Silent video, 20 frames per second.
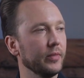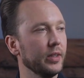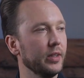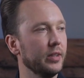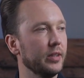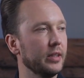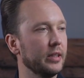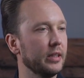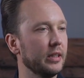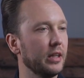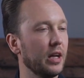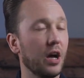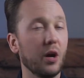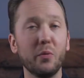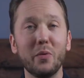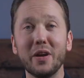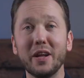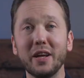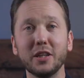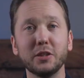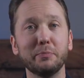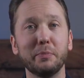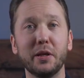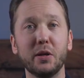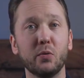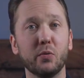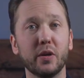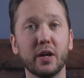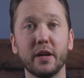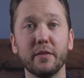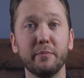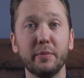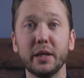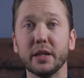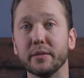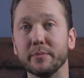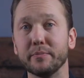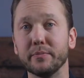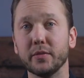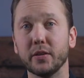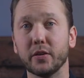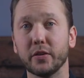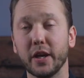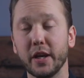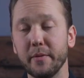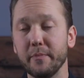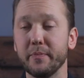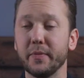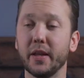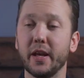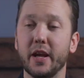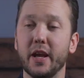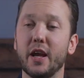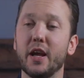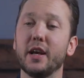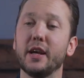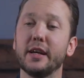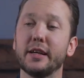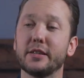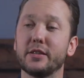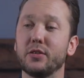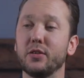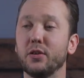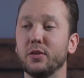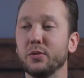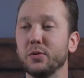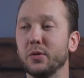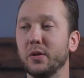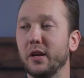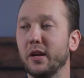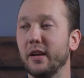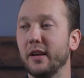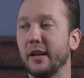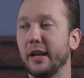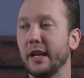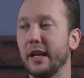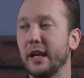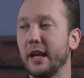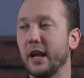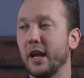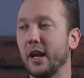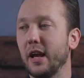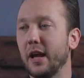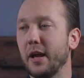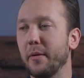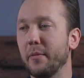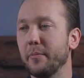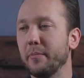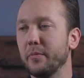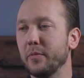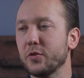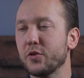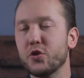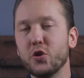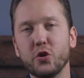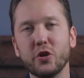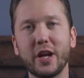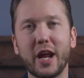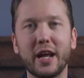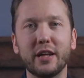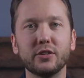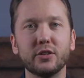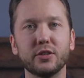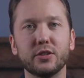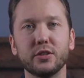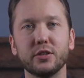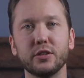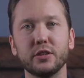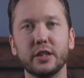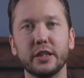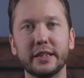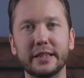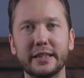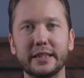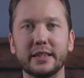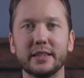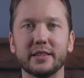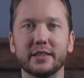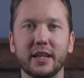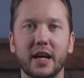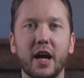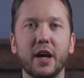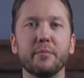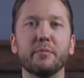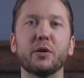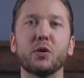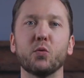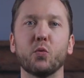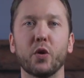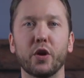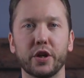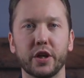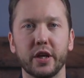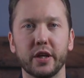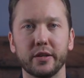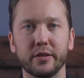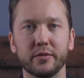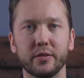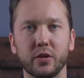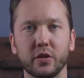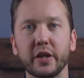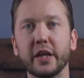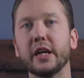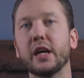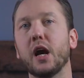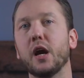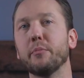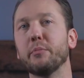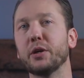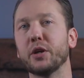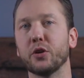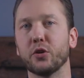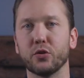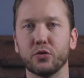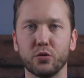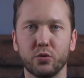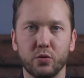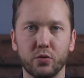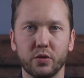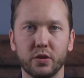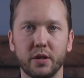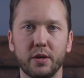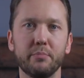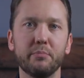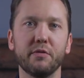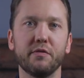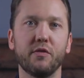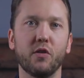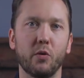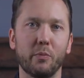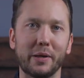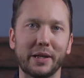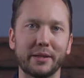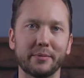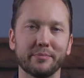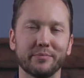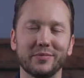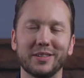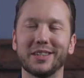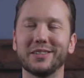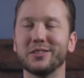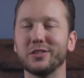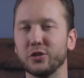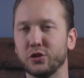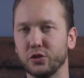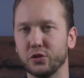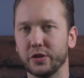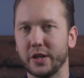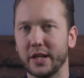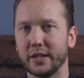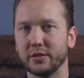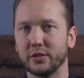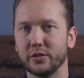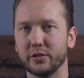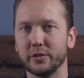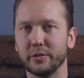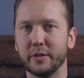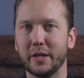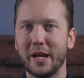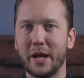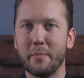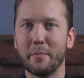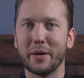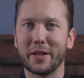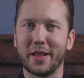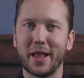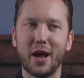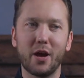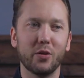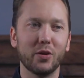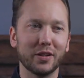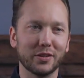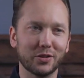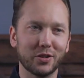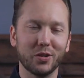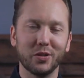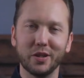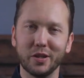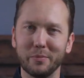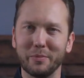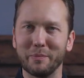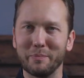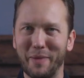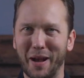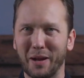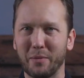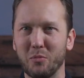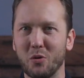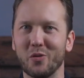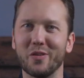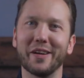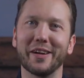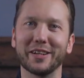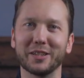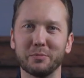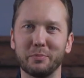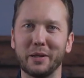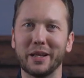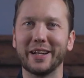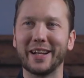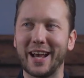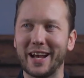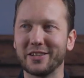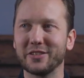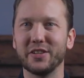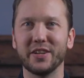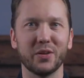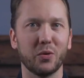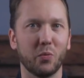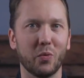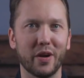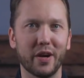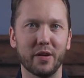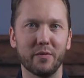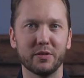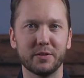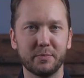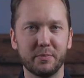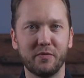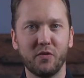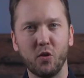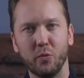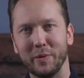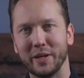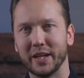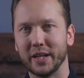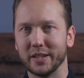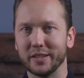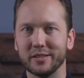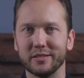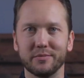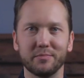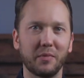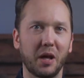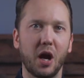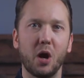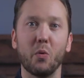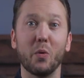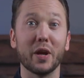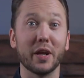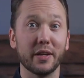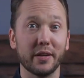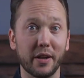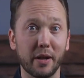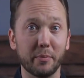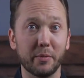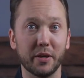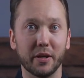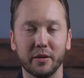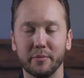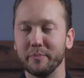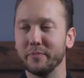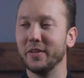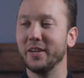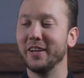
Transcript: I want to explain where I've been, okay? So, short answer is I've been working, okay? I've been on a tour performing. That's the short answer. But now let's go a little bit back more and explain actually where I was performing and how I ended up there.